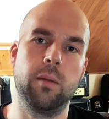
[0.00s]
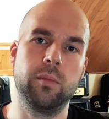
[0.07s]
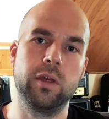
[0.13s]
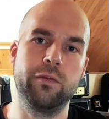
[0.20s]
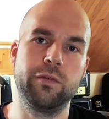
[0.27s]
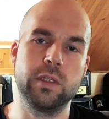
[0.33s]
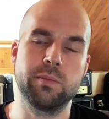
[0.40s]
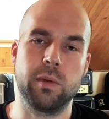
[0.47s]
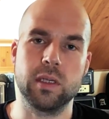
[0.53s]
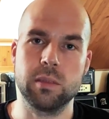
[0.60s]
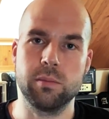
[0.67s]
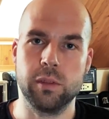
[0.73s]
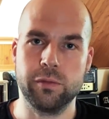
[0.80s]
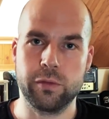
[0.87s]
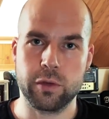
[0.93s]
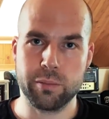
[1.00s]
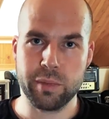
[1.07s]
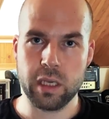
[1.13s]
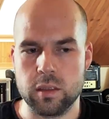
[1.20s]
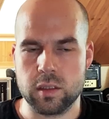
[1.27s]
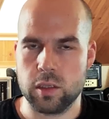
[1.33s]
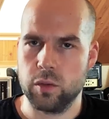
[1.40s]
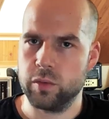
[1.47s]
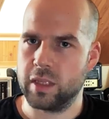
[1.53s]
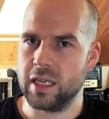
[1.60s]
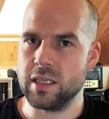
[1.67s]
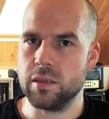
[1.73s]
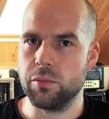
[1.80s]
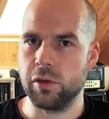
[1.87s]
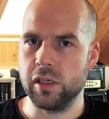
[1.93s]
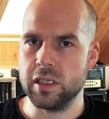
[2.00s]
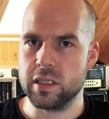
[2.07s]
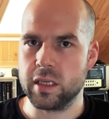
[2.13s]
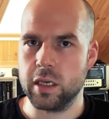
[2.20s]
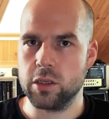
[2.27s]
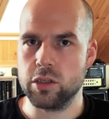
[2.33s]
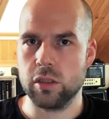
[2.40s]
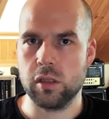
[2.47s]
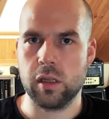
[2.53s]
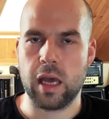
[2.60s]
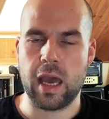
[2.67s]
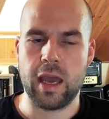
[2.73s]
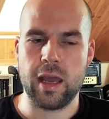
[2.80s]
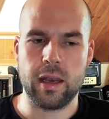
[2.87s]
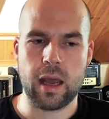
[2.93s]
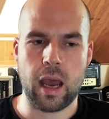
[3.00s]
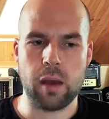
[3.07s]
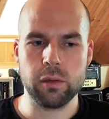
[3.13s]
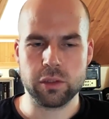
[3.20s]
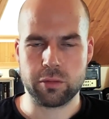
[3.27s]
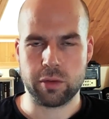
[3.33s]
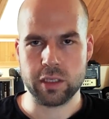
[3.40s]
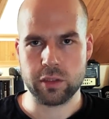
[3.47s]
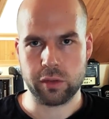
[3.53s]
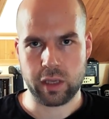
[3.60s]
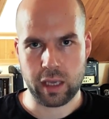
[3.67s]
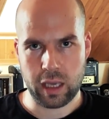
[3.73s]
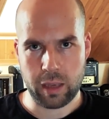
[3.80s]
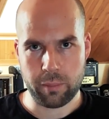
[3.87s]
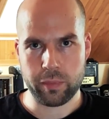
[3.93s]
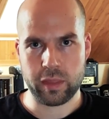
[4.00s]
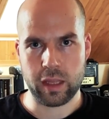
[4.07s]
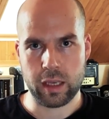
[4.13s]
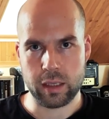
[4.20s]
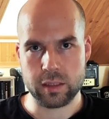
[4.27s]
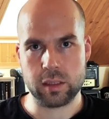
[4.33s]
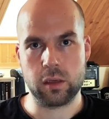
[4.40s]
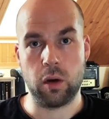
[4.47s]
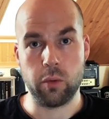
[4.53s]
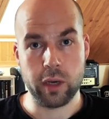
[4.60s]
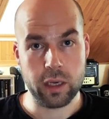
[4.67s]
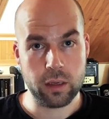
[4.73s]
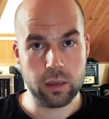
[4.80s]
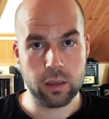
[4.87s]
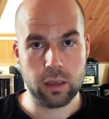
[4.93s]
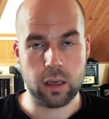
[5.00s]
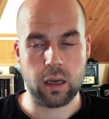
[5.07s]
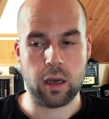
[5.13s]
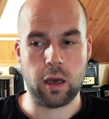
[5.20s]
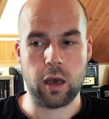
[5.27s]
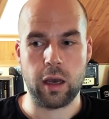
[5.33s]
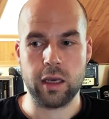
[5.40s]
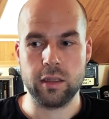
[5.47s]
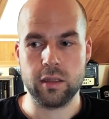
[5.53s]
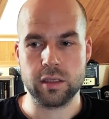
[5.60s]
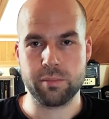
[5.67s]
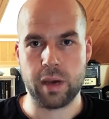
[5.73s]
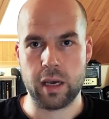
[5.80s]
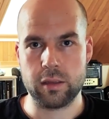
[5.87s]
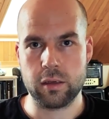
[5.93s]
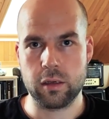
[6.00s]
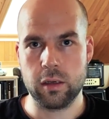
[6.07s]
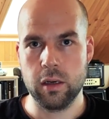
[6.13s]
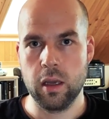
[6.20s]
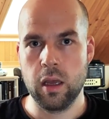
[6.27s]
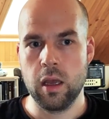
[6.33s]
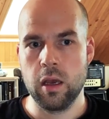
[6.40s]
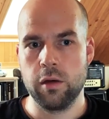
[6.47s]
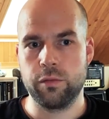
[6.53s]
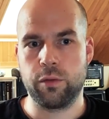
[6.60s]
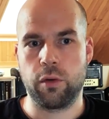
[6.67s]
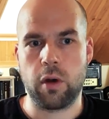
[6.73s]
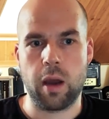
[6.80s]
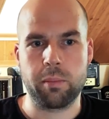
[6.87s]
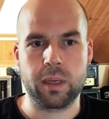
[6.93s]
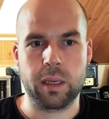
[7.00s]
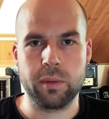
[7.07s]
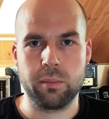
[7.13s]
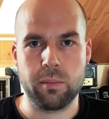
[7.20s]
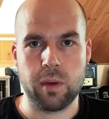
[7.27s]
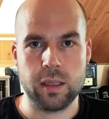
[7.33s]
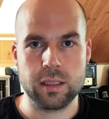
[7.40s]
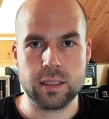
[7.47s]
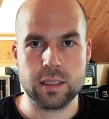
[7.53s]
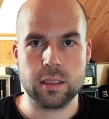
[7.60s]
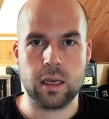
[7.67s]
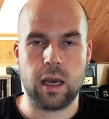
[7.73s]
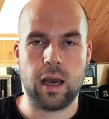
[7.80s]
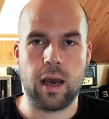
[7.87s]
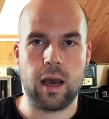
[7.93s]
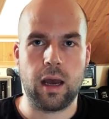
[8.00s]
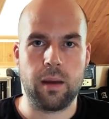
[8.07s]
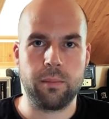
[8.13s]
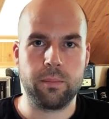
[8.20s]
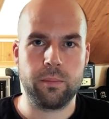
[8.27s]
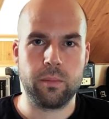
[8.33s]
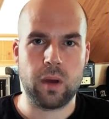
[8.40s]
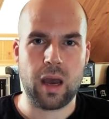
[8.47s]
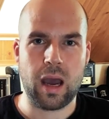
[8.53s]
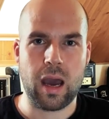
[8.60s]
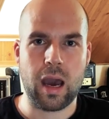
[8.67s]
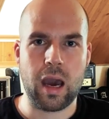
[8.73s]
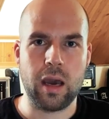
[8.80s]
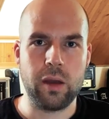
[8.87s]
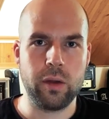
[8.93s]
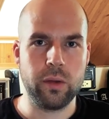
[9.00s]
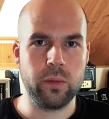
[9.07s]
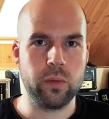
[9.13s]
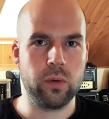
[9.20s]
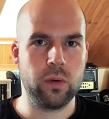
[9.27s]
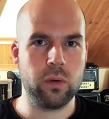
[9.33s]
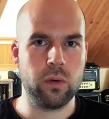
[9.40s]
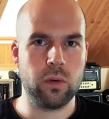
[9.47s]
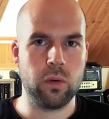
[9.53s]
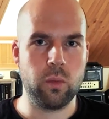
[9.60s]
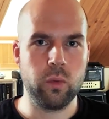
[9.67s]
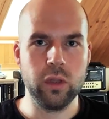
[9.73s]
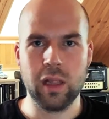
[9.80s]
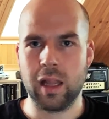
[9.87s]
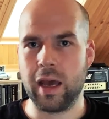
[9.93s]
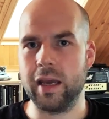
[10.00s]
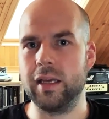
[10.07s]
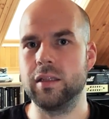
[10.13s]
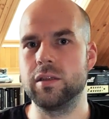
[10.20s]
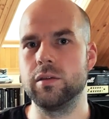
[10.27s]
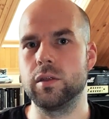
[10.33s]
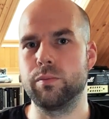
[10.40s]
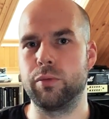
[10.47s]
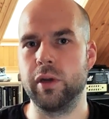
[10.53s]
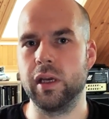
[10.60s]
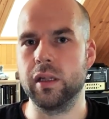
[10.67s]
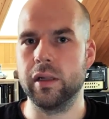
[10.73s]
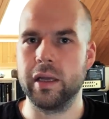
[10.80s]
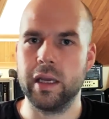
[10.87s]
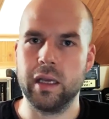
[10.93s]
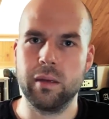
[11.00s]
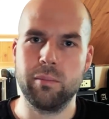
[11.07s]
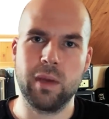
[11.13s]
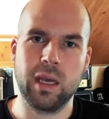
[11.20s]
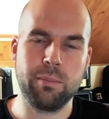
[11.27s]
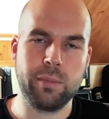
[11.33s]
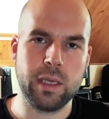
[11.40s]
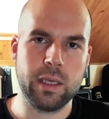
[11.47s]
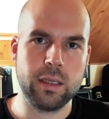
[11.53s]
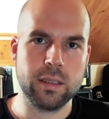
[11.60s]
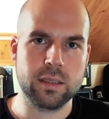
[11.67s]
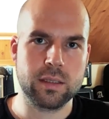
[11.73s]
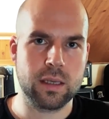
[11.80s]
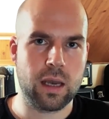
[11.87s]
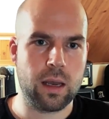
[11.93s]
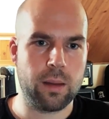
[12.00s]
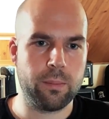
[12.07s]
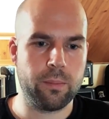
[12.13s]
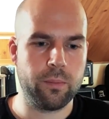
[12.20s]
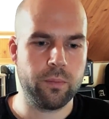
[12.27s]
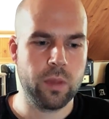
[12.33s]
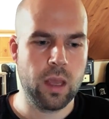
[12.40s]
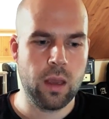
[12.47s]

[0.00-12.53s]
if it's possible for me. So that's the release schedule, and I will try to keep things going in this manner for upcoming months. I would like to sprinkle in maybe some